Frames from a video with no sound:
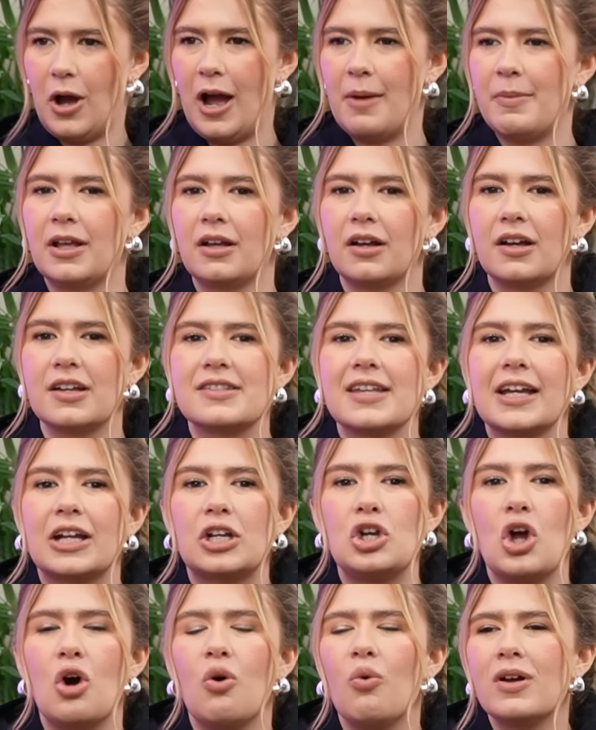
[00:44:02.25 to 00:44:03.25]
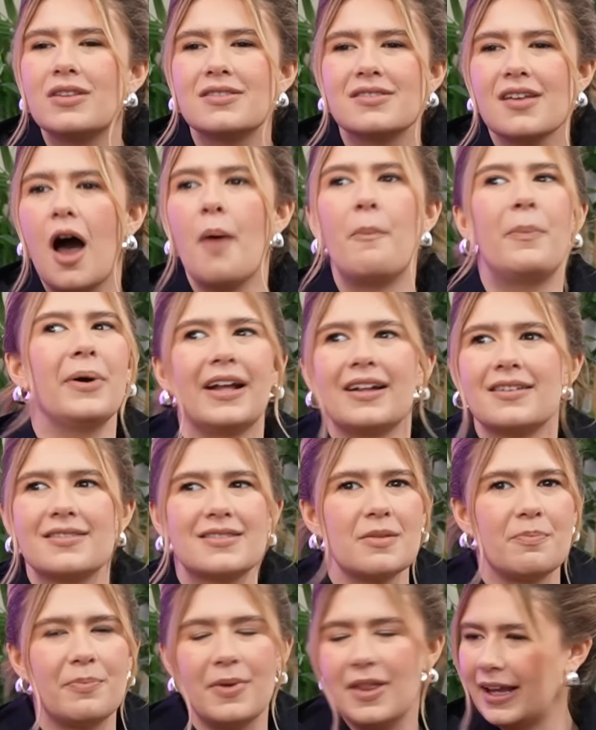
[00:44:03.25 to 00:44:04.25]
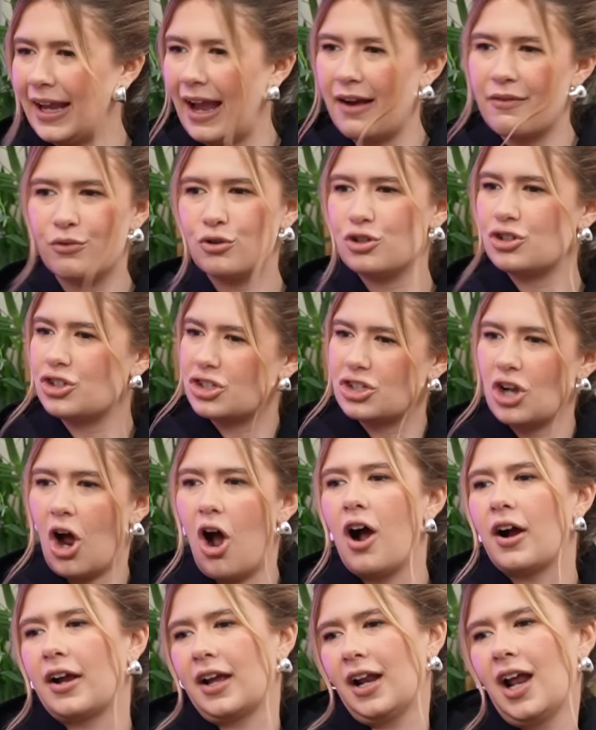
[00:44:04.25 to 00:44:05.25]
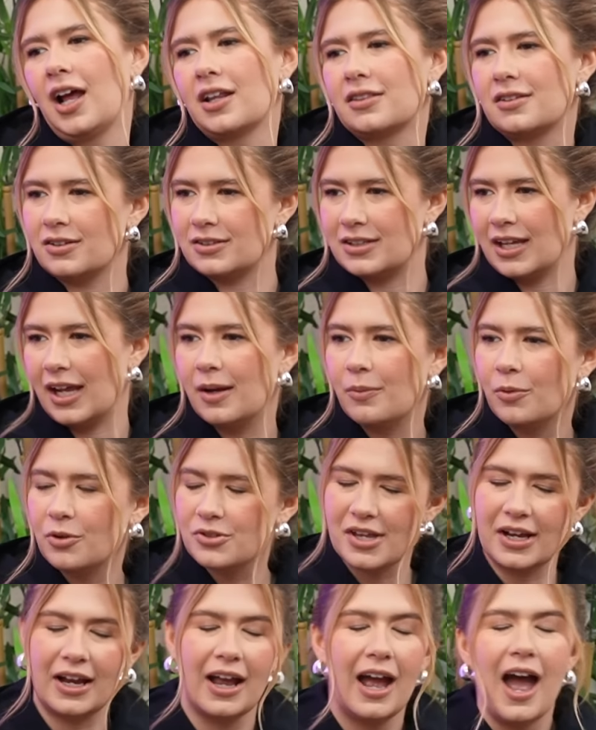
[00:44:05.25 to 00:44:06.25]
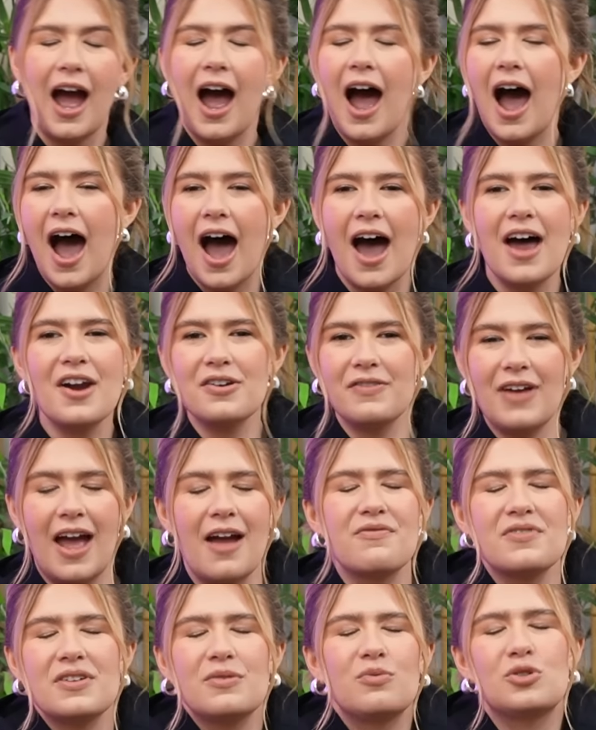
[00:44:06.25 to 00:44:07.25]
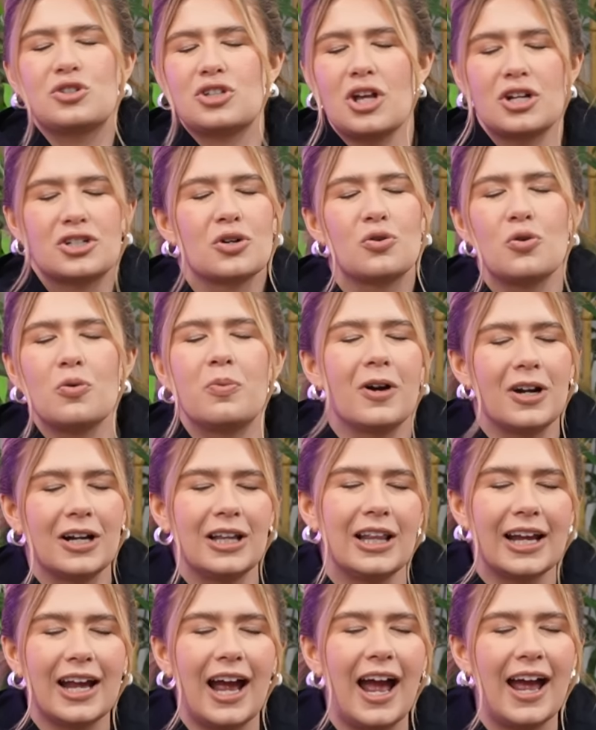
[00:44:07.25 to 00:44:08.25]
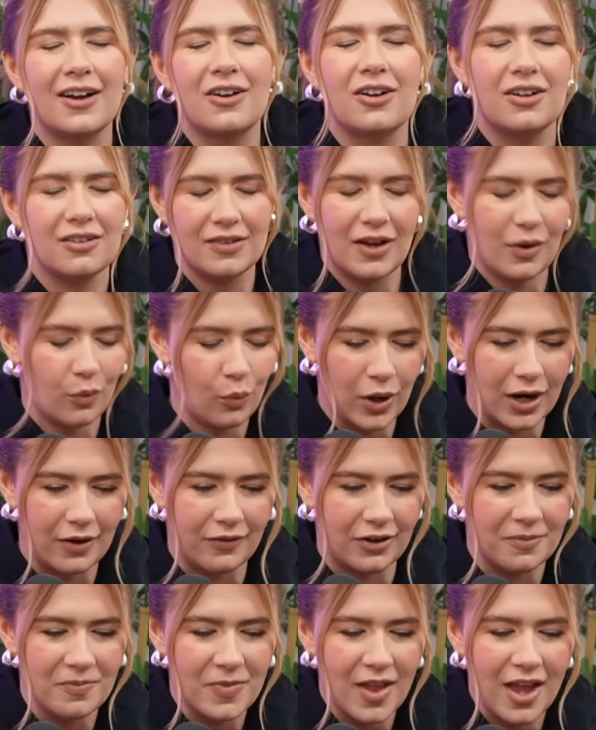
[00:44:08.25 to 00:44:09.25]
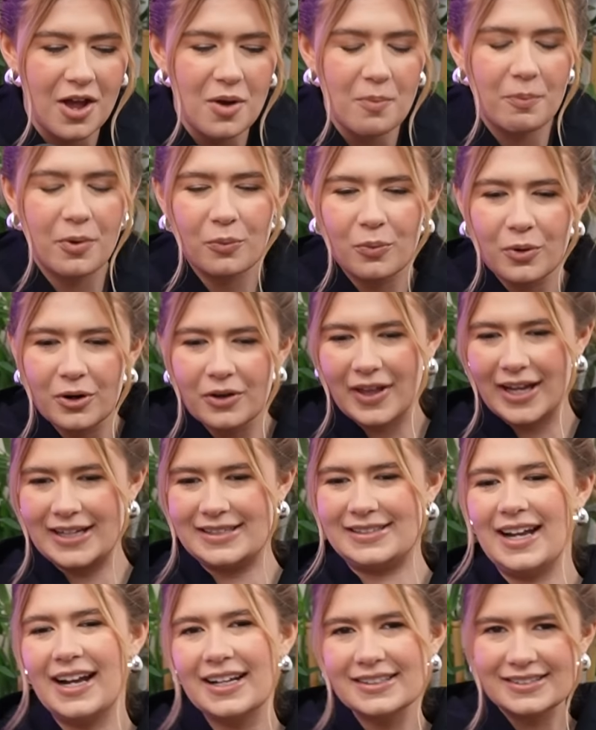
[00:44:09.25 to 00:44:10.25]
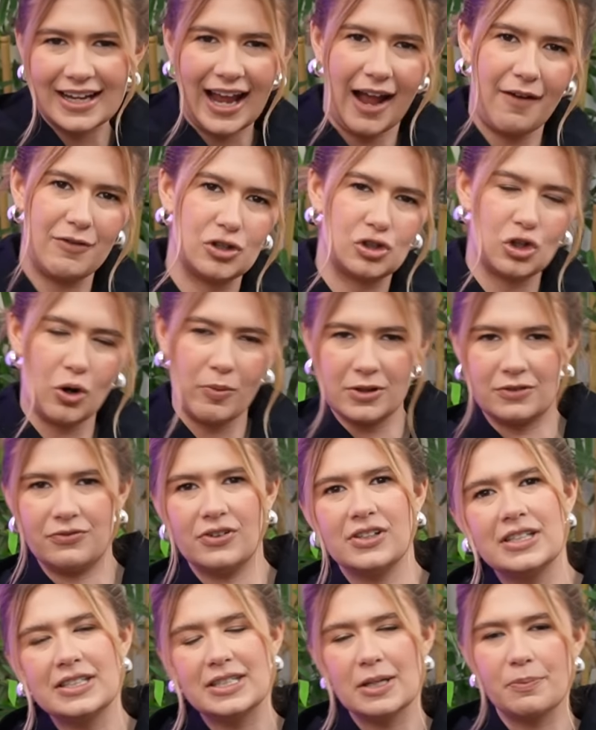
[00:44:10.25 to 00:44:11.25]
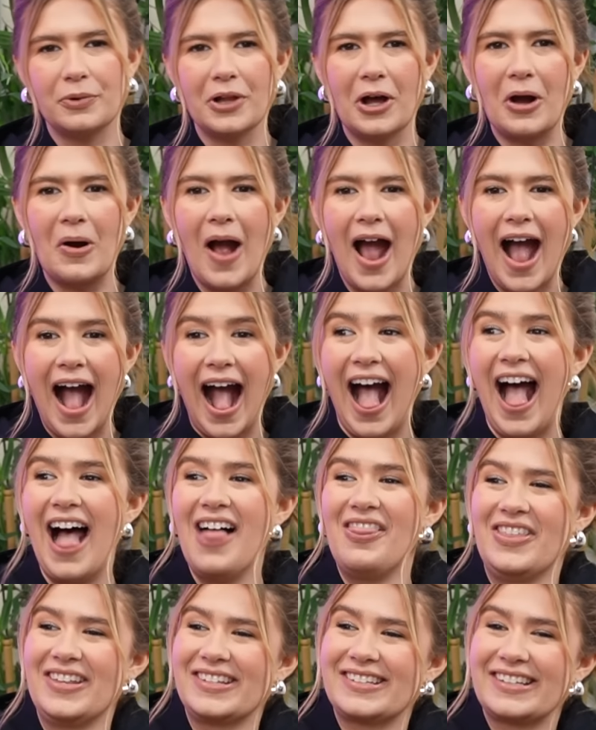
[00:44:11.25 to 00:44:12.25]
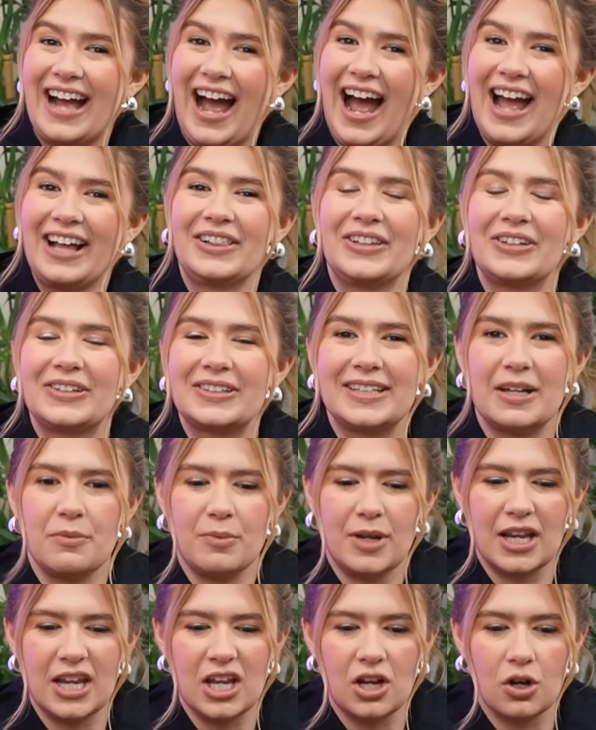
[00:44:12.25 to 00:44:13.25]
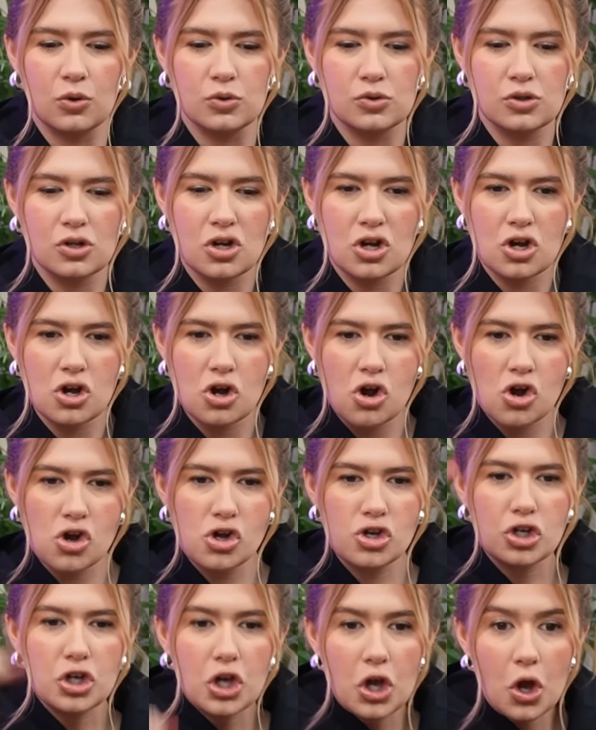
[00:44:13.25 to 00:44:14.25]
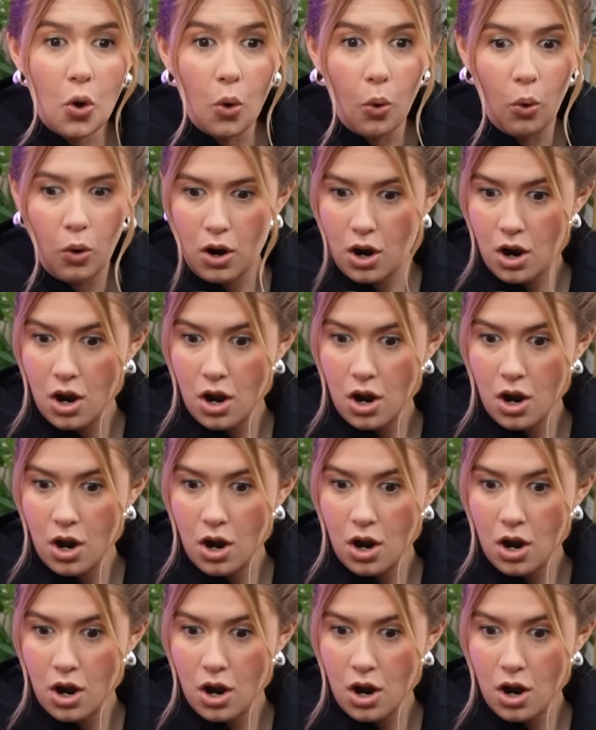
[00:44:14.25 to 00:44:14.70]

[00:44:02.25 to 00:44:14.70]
I mean, because like no one's up against like everyone's just talking at their tables. Like I don't even, it was such a cool party. Like whatever. But we're like dancing, having so much fun to Diplo. And this guy looks at me and he goes, you.